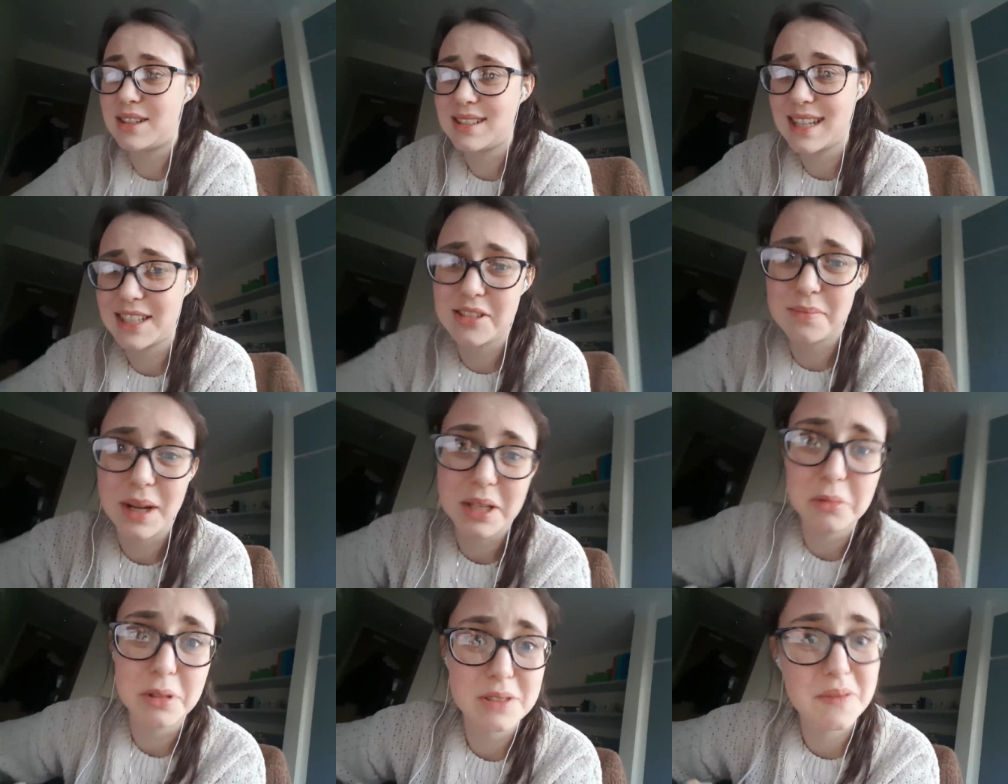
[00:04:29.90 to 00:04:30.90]
dissection
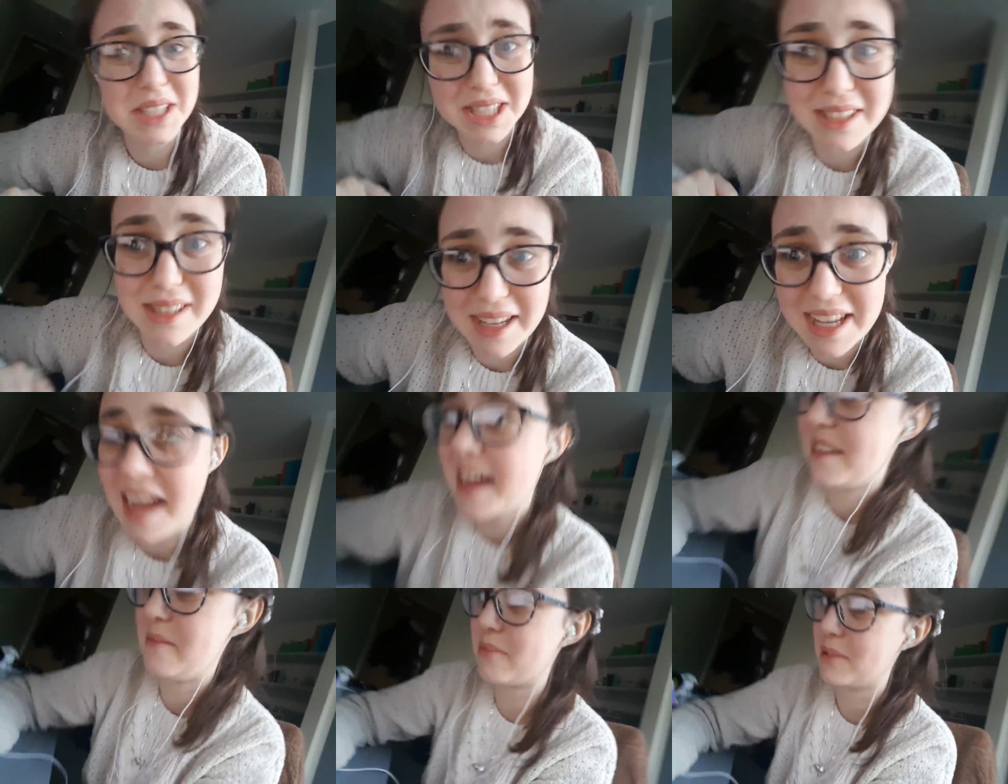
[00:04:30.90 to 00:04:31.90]
manual as fast as I
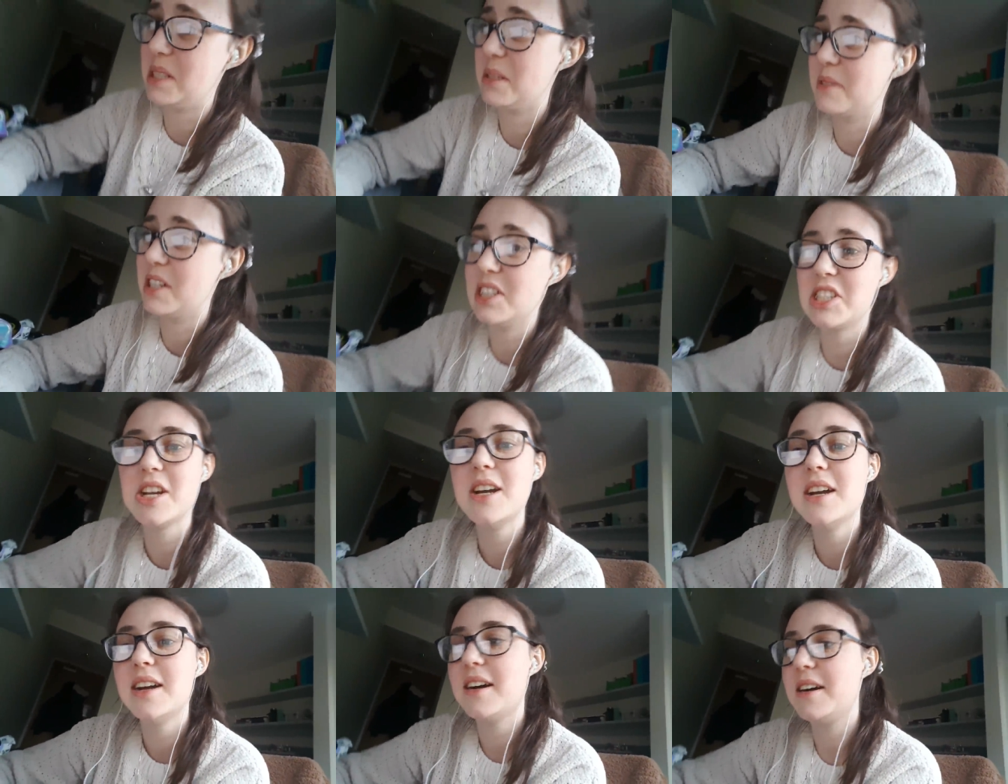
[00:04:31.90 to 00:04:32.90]
can, pretty much.
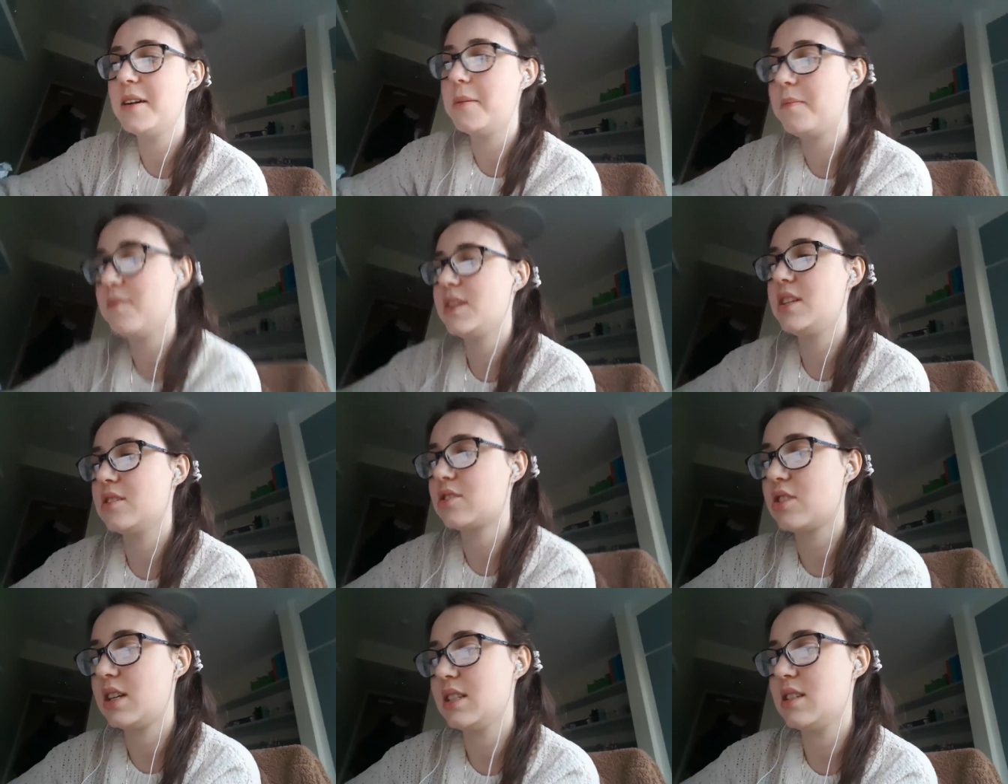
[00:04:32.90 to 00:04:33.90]
Um, just
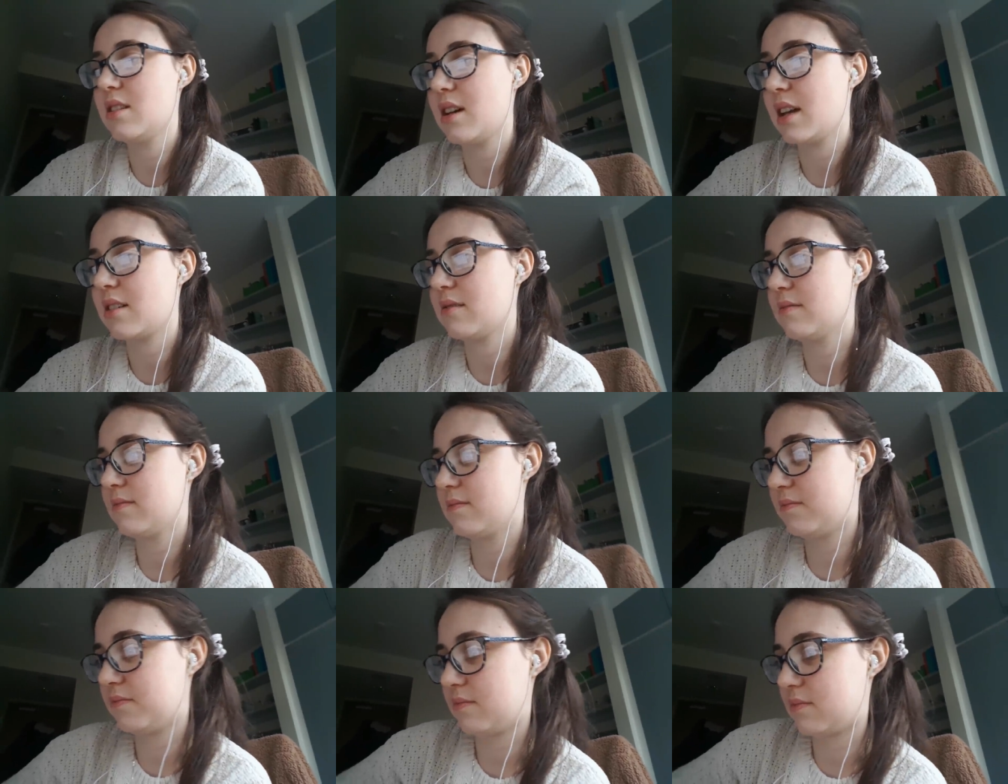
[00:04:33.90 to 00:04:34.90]
trying to like
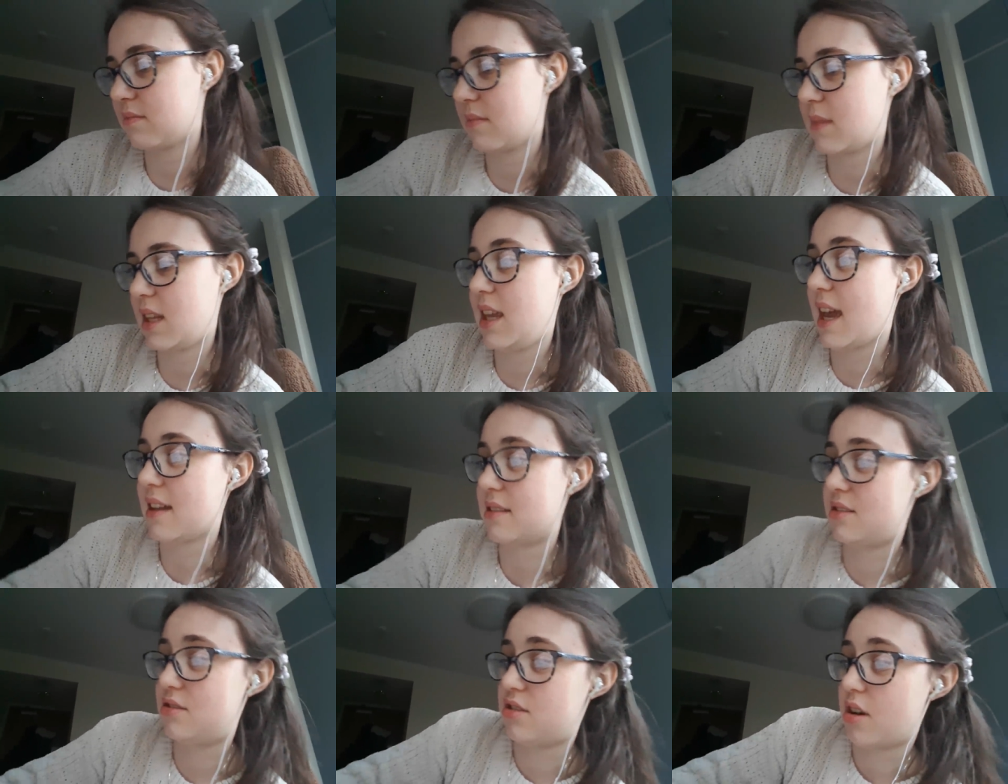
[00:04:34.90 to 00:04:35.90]
get
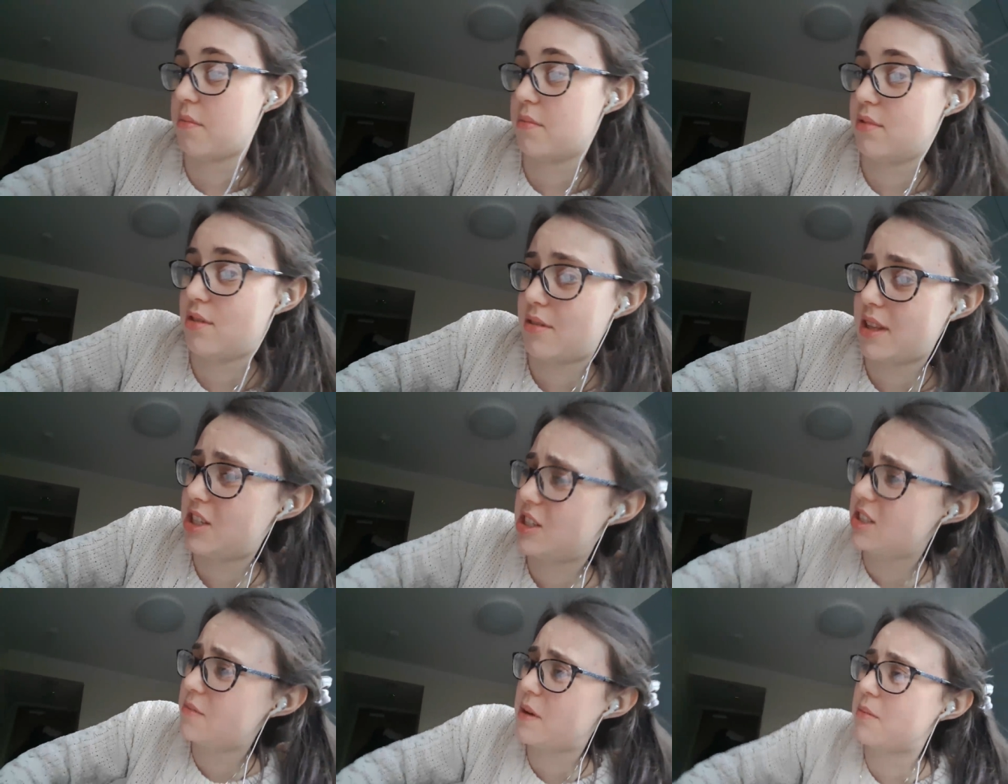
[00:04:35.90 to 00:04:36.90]
some knowledge
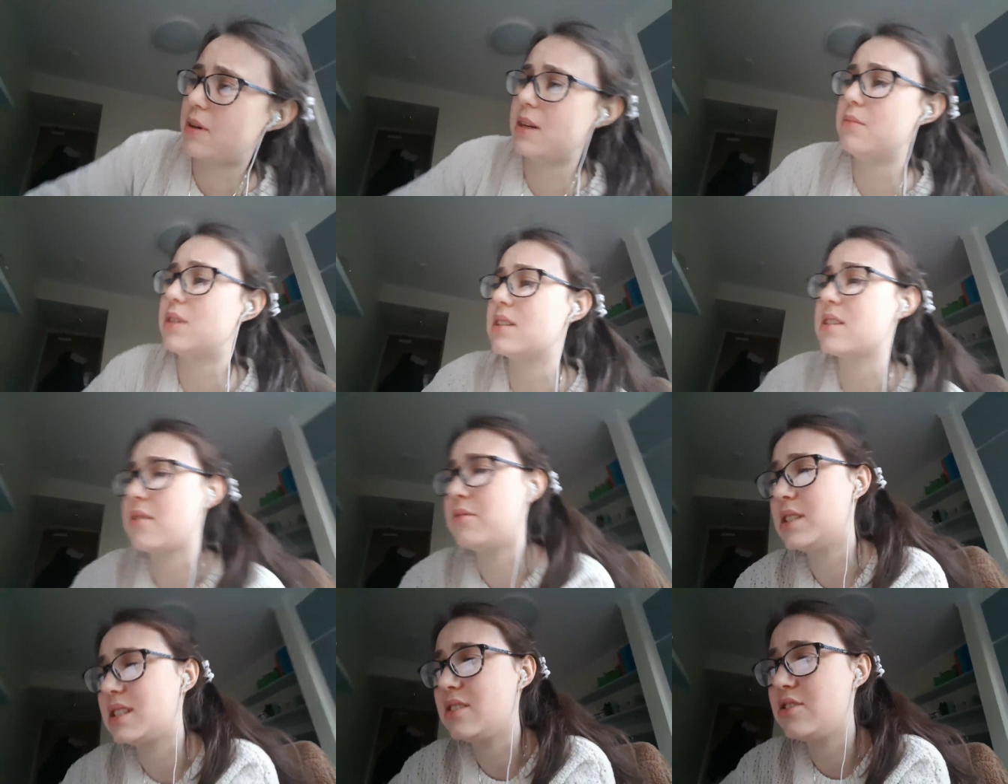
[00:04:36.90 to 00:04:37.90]
into my brain because I
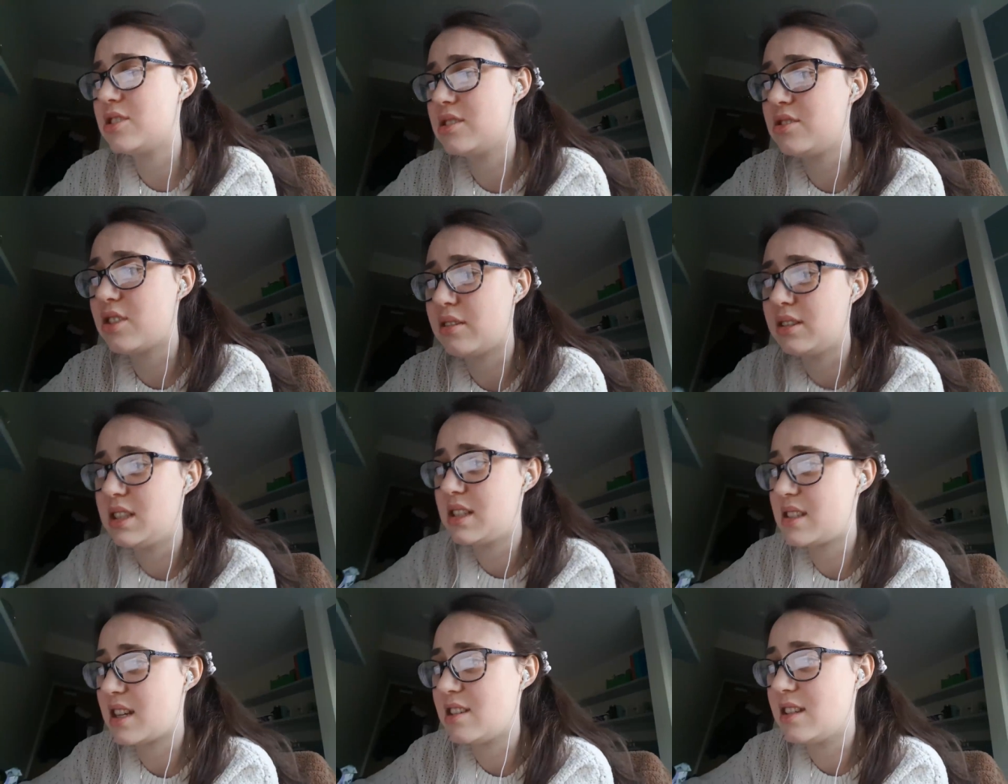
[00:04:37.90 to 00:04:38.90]
honestly just don't
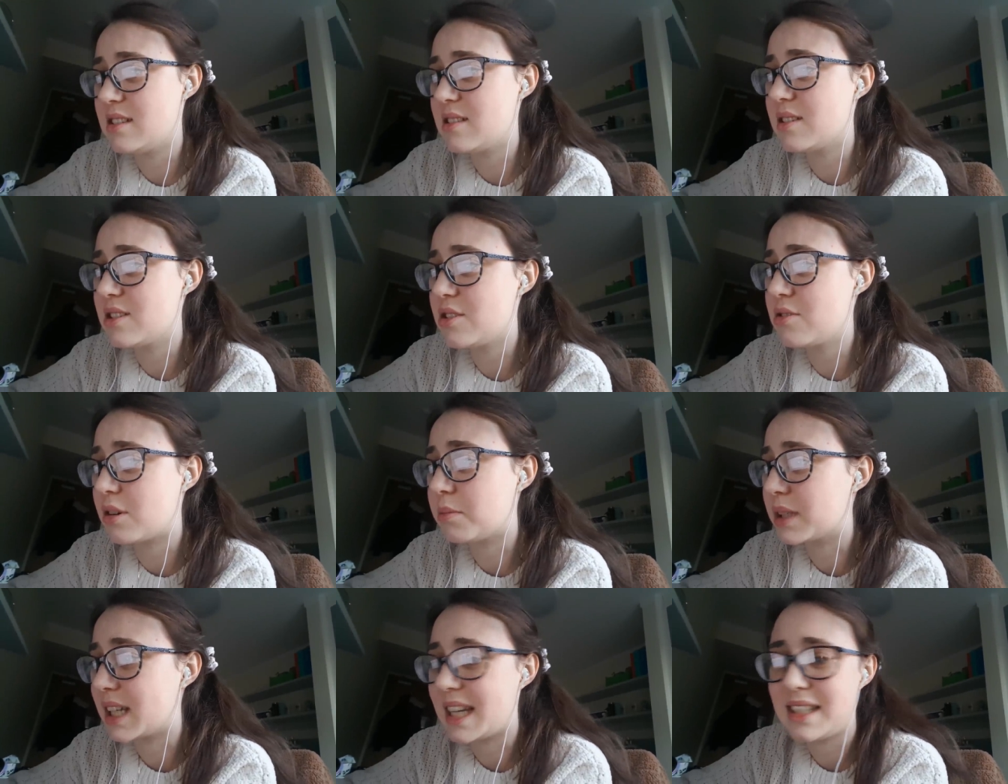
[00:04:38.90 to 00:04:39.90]
understand this. It's too
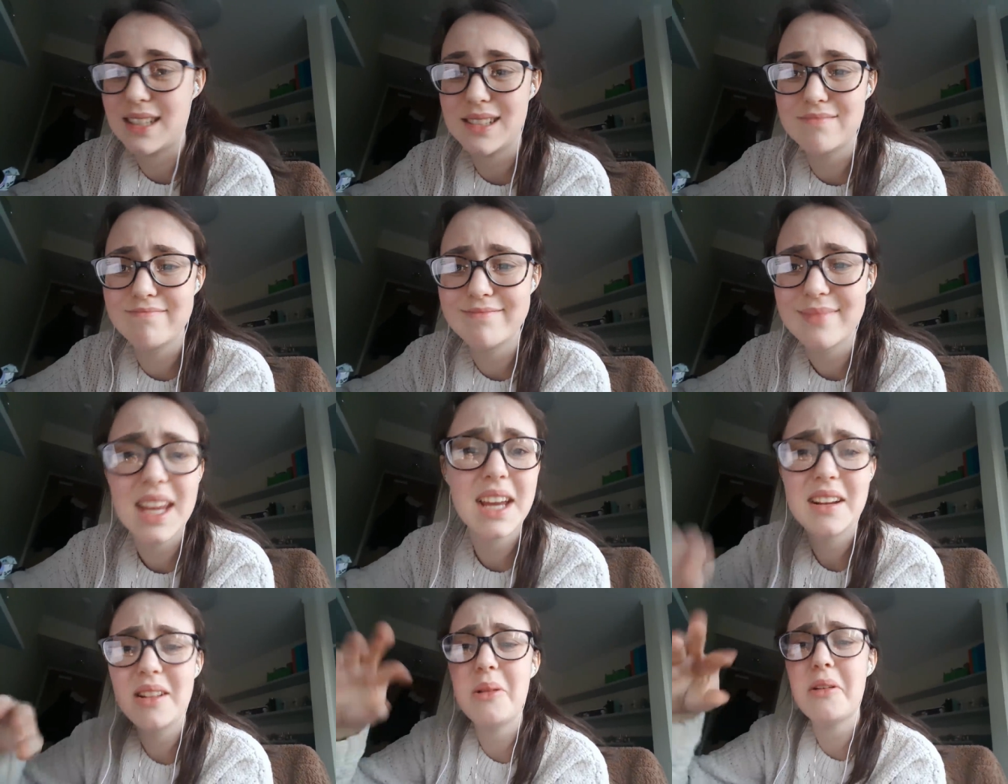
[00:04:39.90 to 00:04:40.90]
complicated
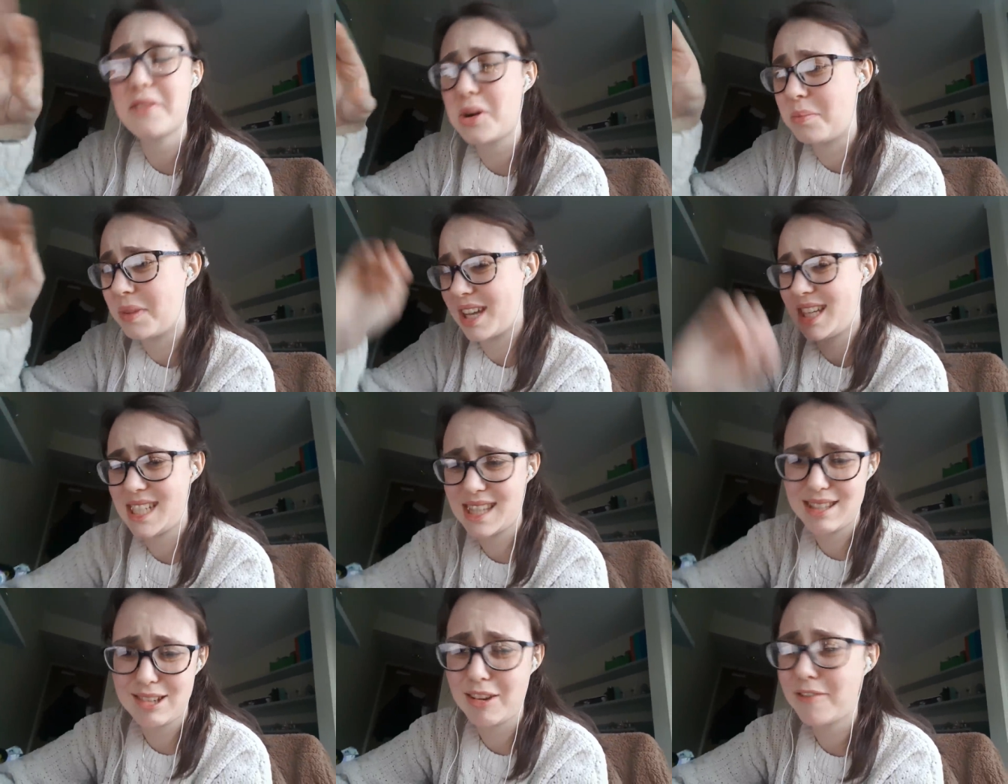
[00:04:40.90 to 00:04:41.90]
a lot of complicated
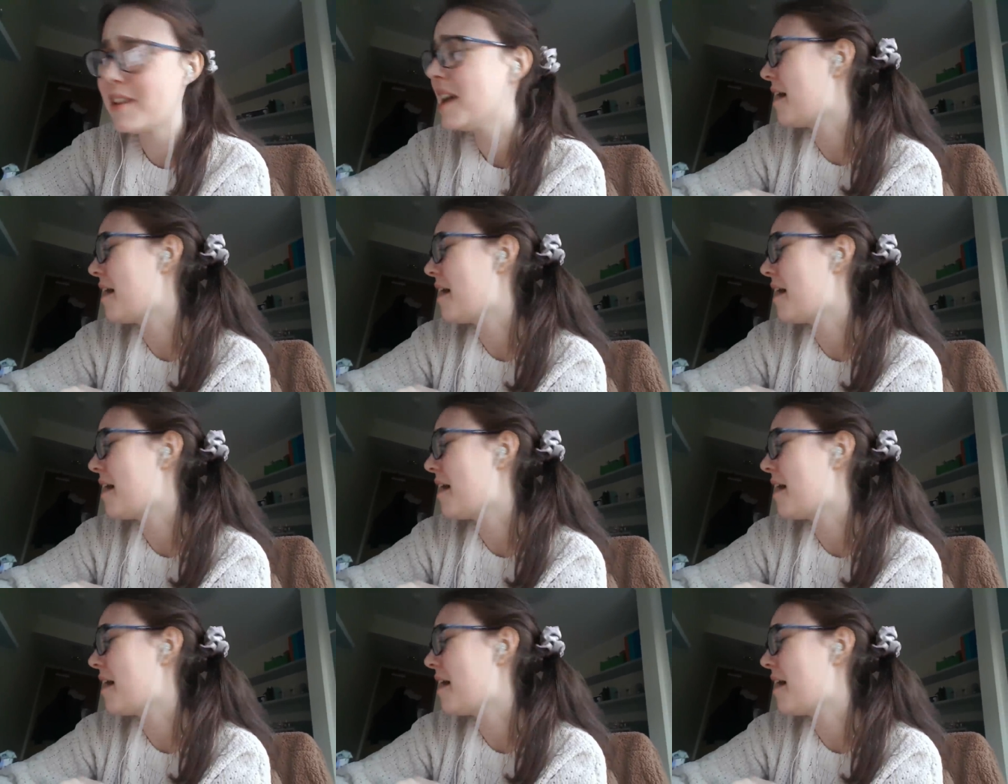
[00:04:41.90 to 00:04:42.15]
stuff.